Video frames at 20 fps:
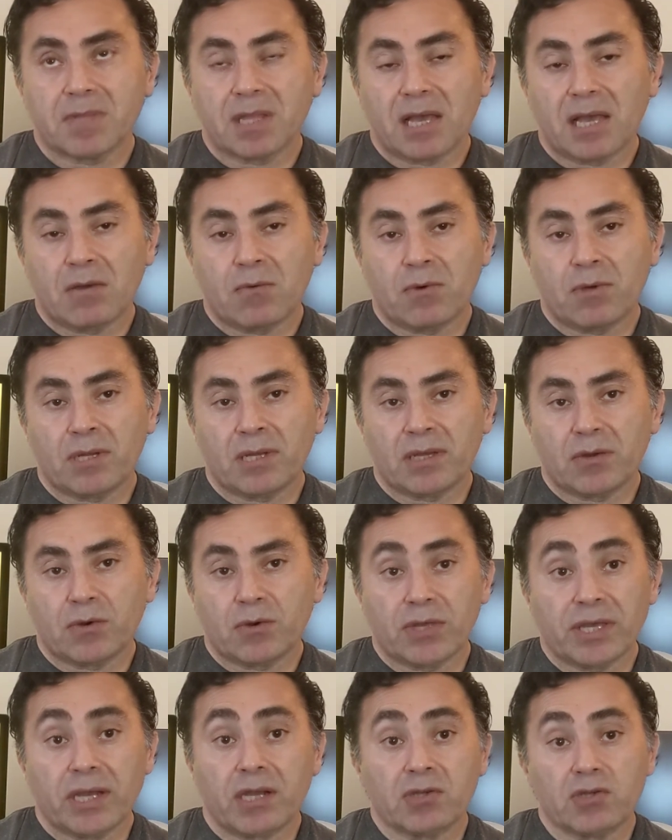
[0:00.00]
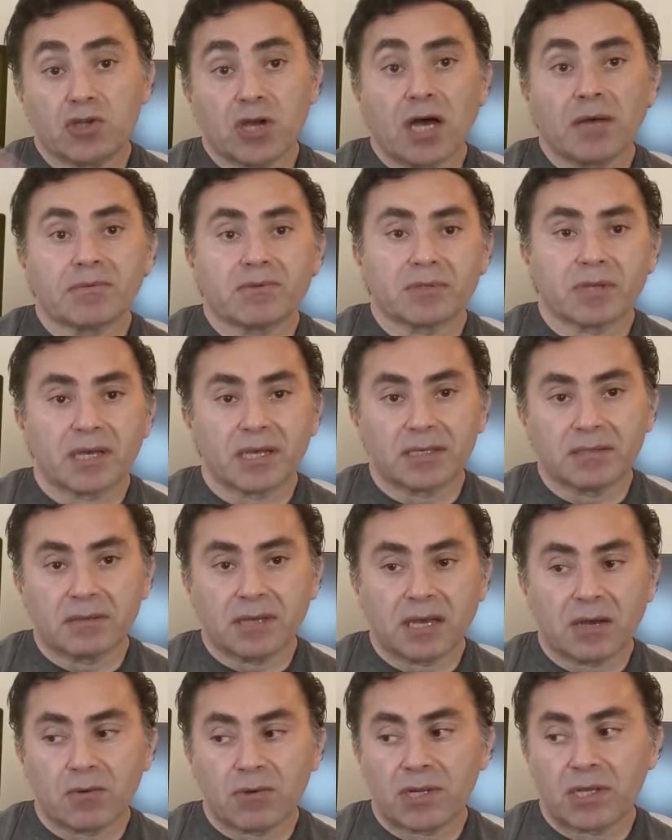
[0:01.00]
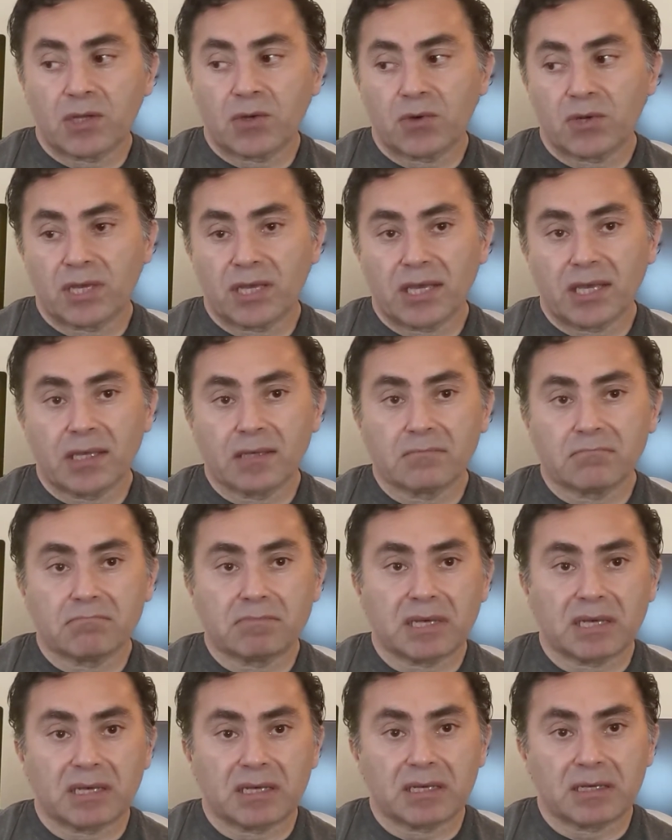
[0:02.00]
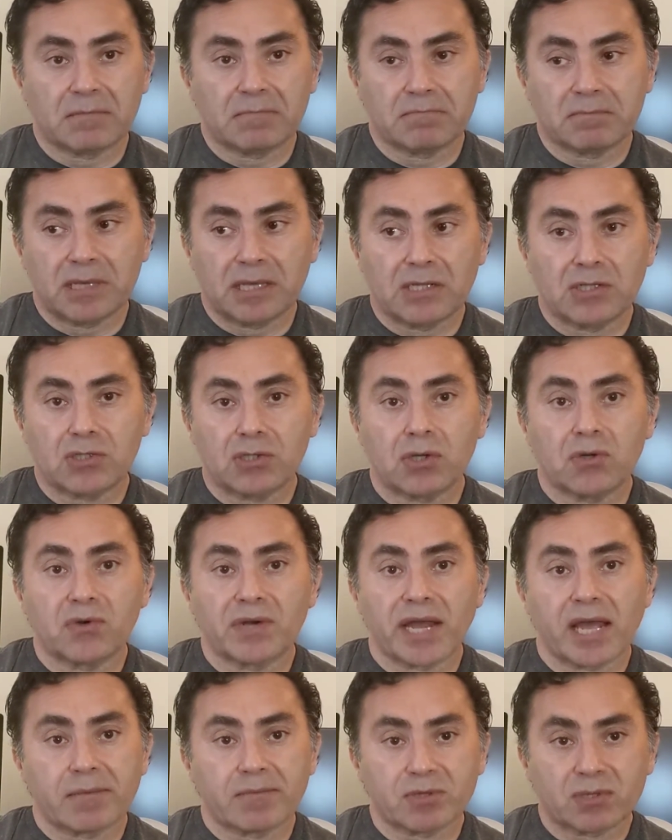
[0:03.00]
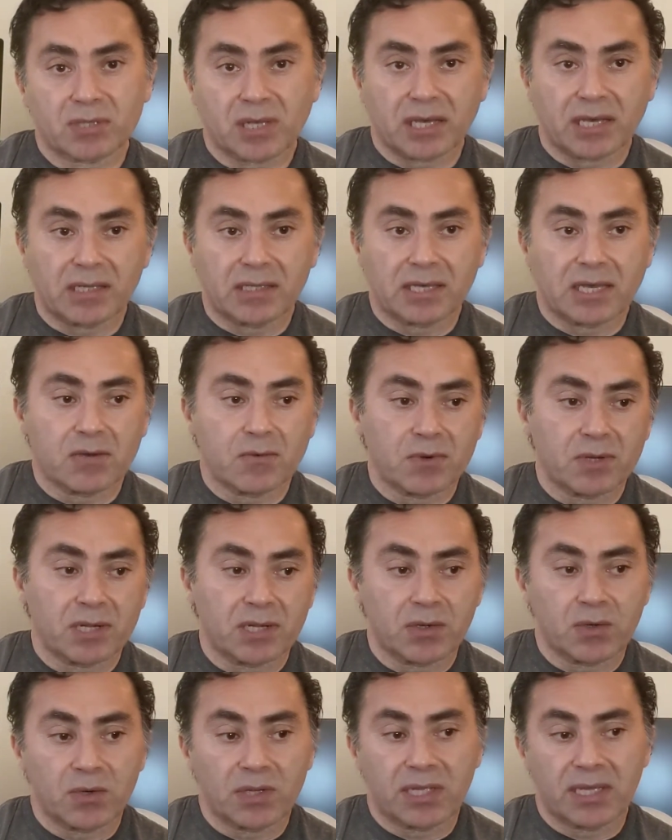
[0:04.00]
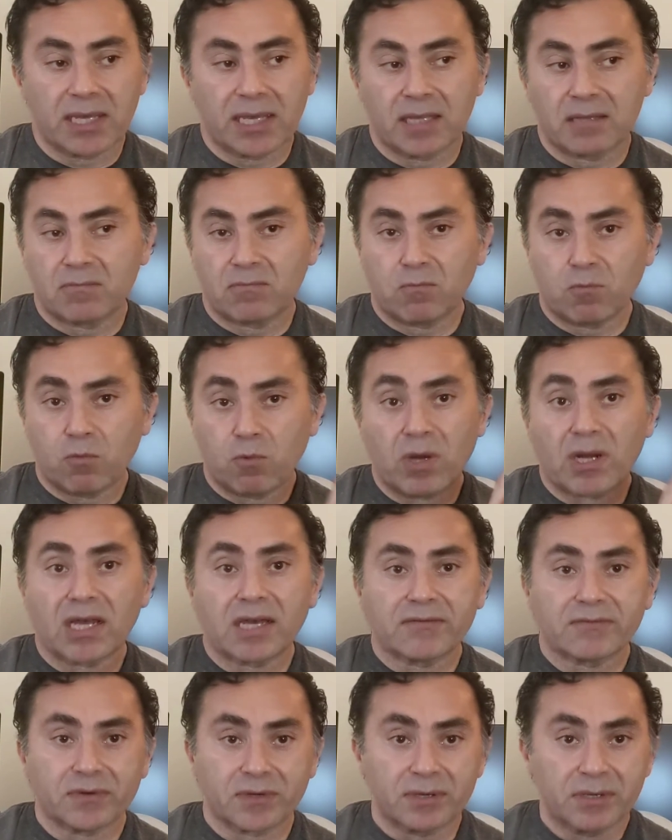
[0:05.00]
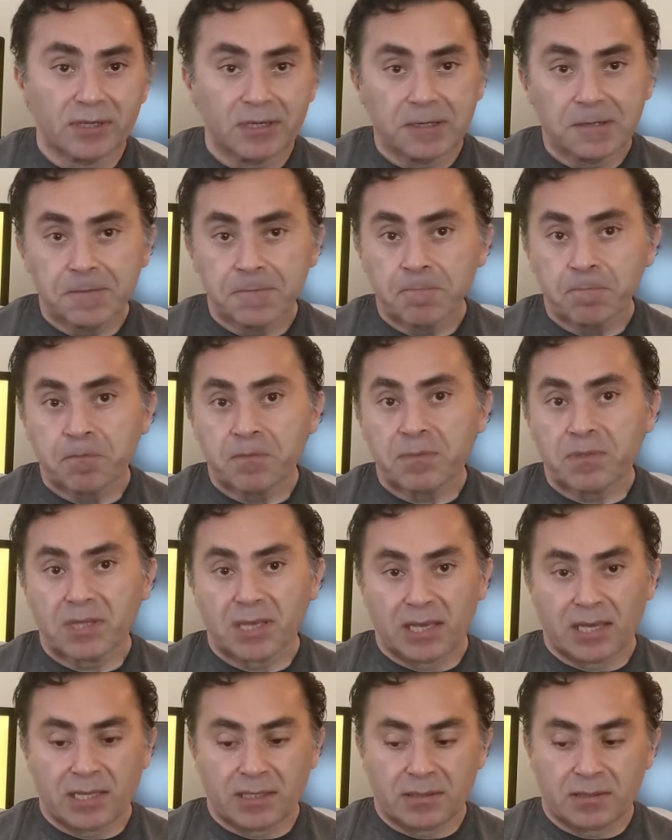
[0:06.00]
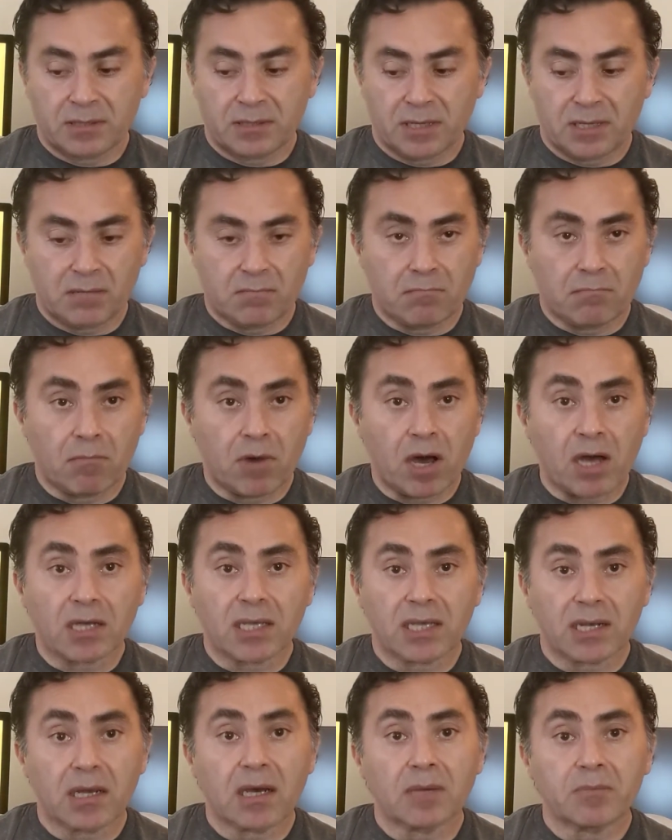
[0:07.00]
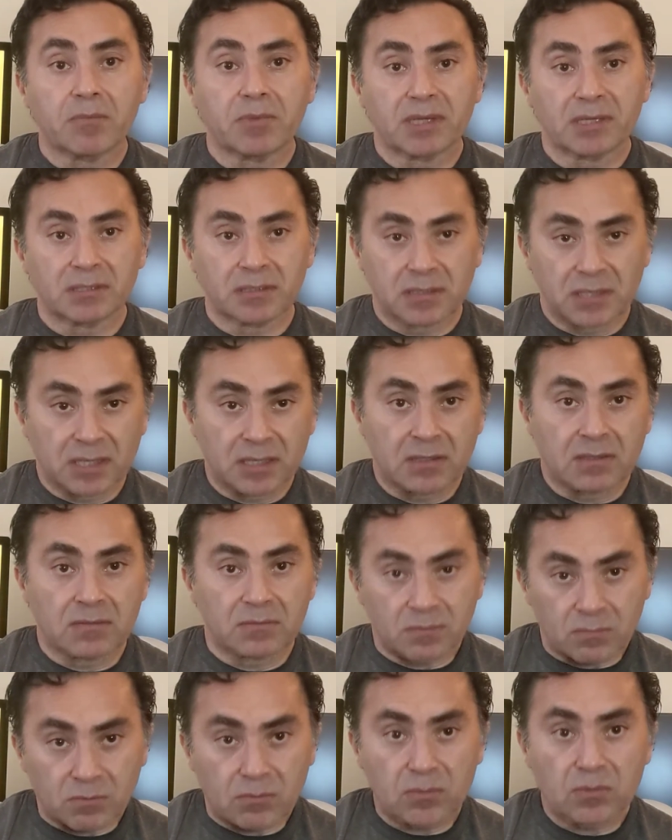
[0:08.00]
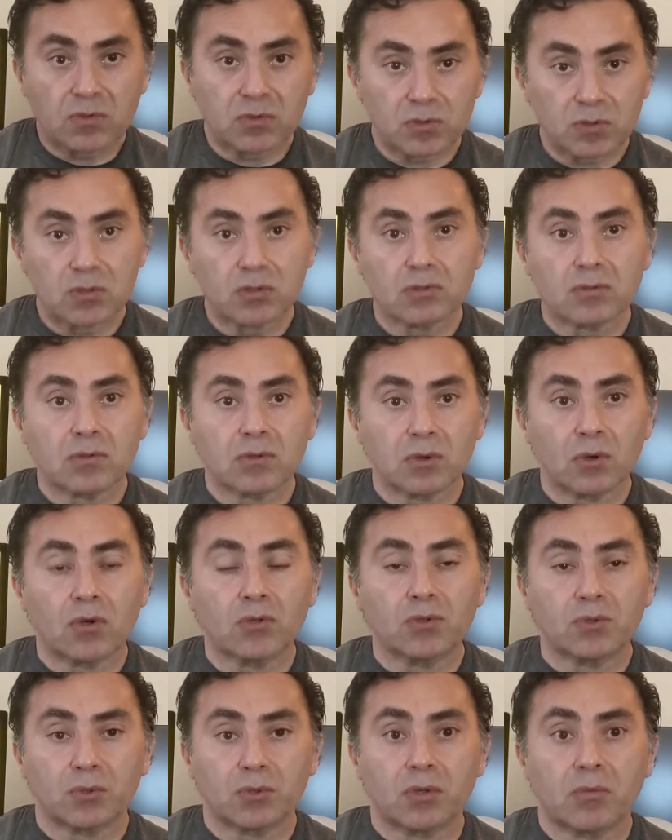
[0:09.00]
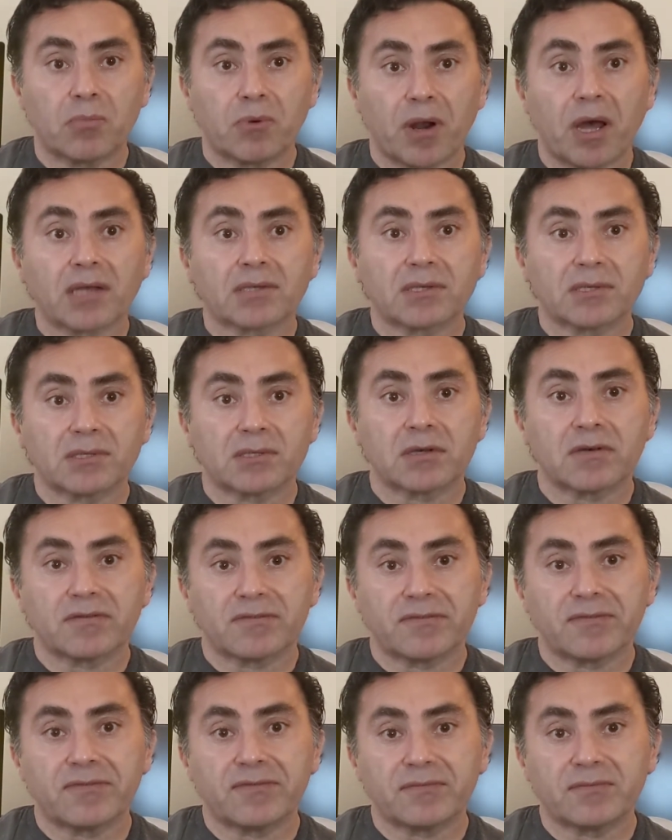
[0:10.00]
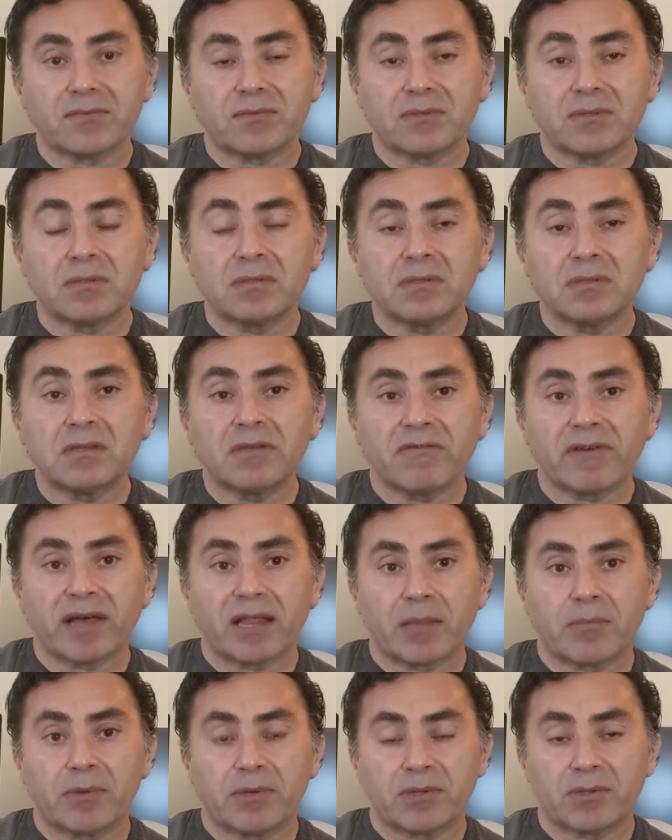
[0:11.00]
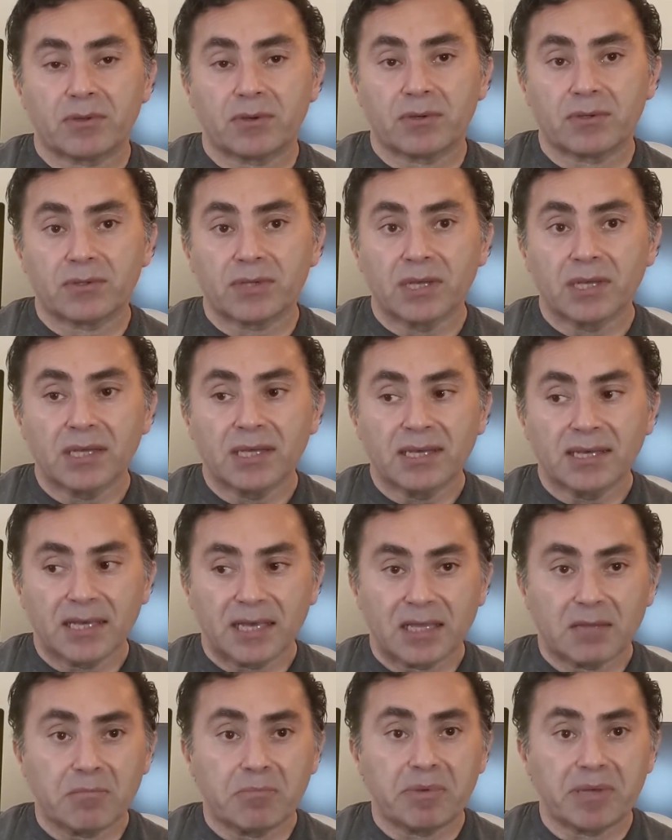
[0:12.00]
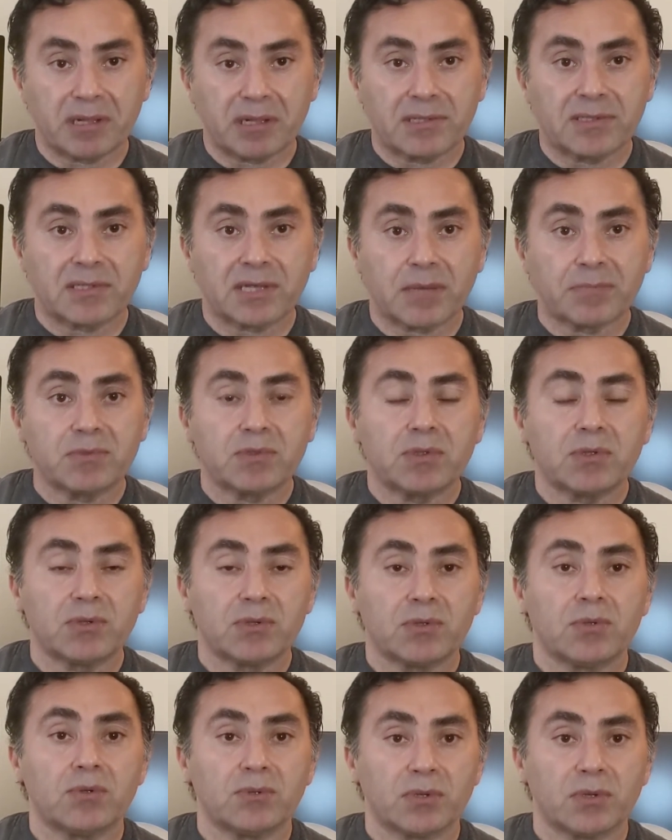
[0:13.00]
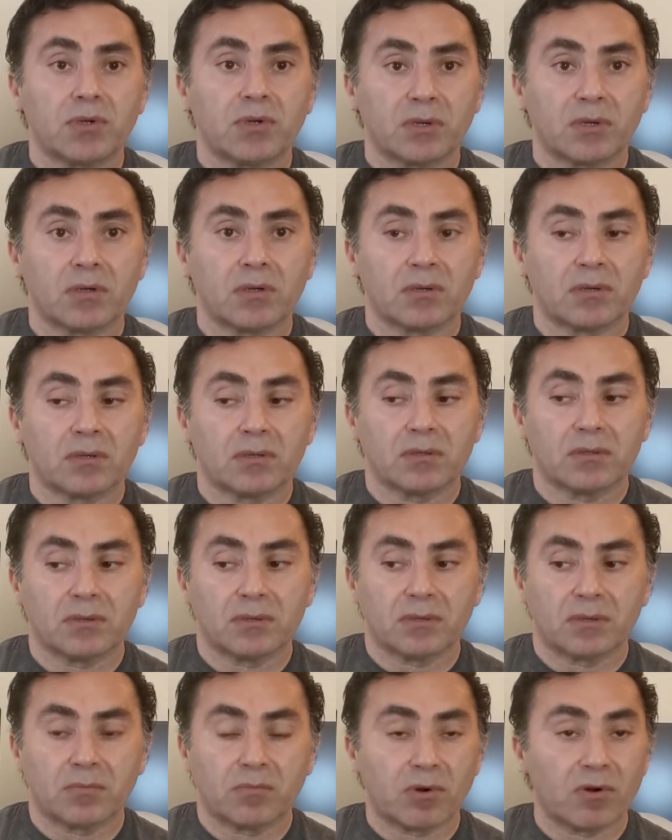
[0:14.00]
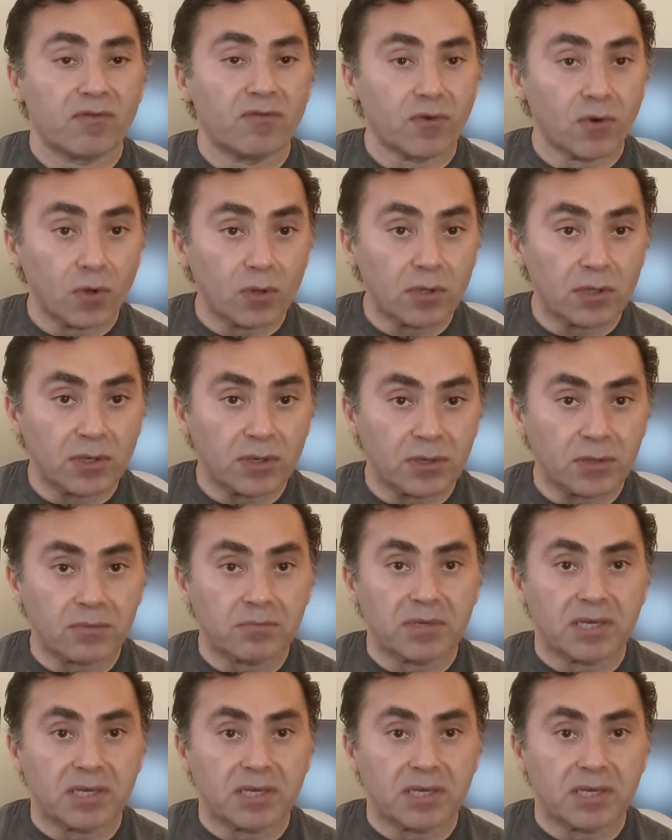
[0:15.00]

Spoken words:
I want to create a job site, I want to create Instagram site, I want to create whatever, and mock it up and go through the process of developing those. It builds up to your portfolio,